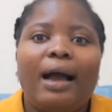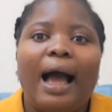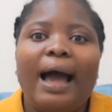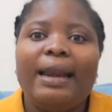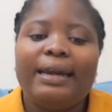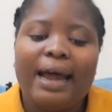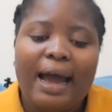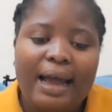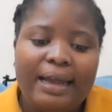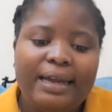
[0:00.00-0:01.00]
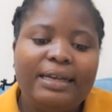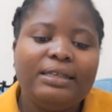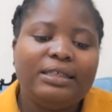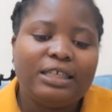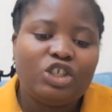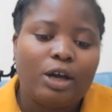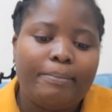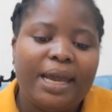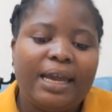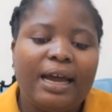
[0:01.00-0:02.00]
Ghana, India,
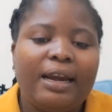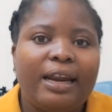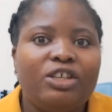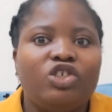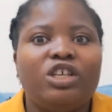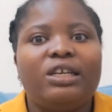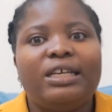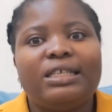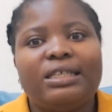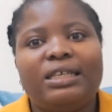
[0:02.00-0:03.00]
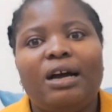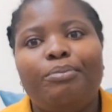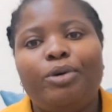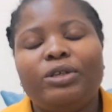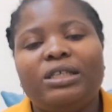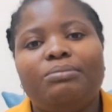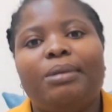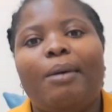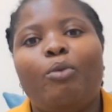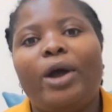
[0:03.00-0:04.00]
Jamaica, Nigeria, Singapore,
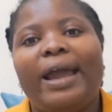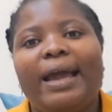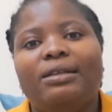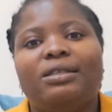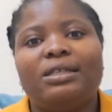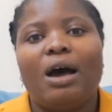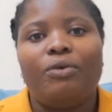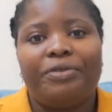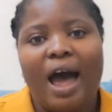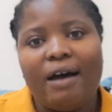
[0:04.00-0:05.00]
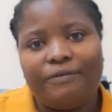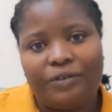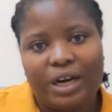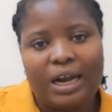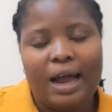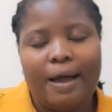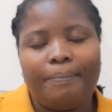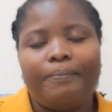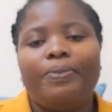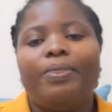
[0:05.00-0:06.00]
Zimbabwe, and South
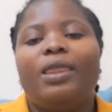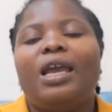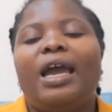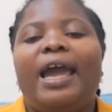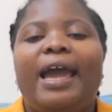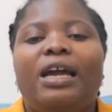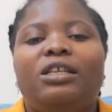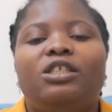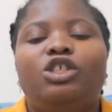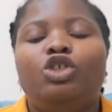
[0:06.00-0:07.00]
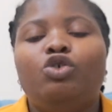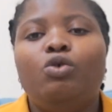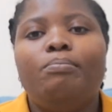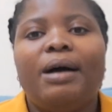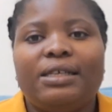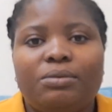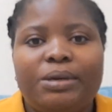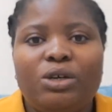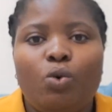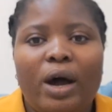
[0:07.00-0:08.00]
Africa. And you must
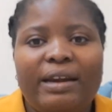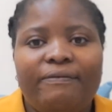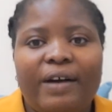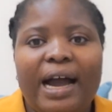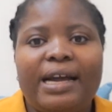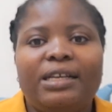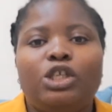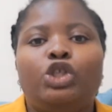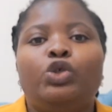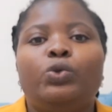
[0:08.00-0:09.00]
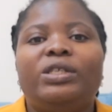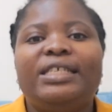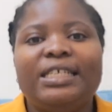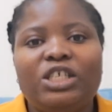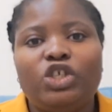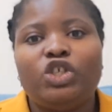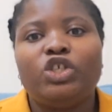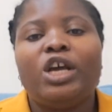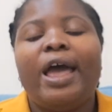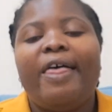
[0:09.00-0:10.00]
be qualified to
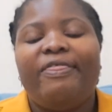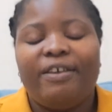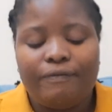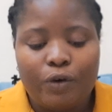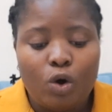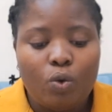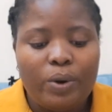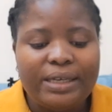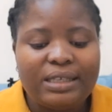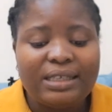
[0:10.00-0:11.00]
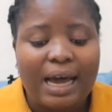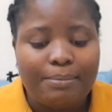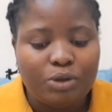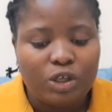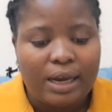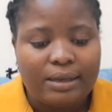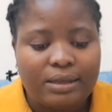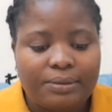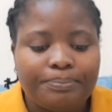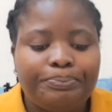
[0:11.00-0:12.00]
teach the following subject: